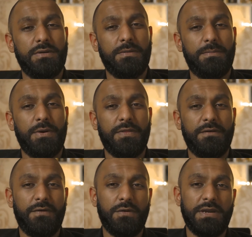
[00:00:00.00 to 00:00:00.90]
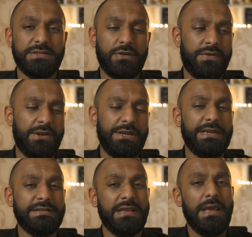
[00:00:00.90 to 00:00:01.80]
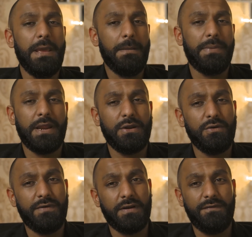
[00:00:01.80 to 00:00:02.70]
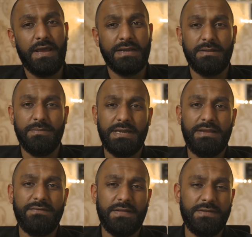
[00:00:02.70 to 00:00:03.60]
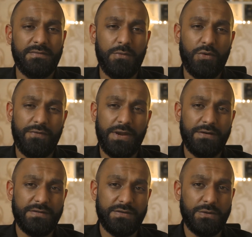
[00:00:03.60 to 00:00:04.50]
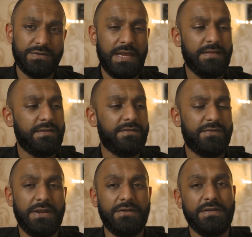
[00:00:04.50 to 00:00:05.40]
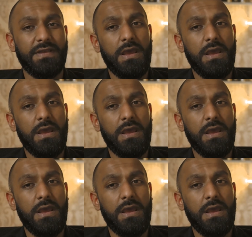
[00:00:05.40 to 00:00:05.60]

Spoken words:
put the full list of ingredients, but I know for a fact and believe that there's more fragrance notes in this fragrance